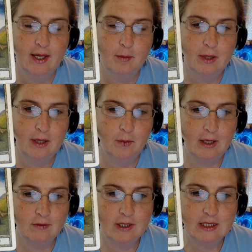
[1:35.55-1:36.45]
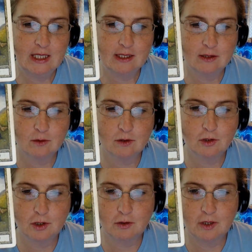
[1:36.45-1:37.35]
but whenever the Ten of Swords
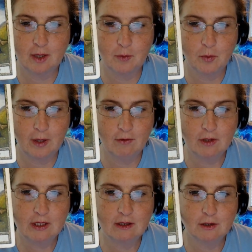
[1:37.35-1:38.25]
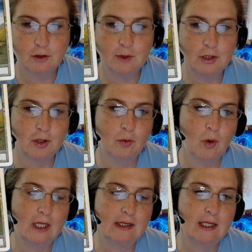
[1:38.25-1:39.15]
shows up, whatever the situation
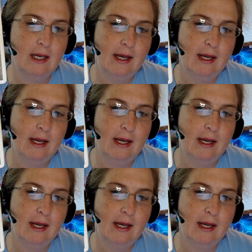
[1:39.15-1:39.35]
was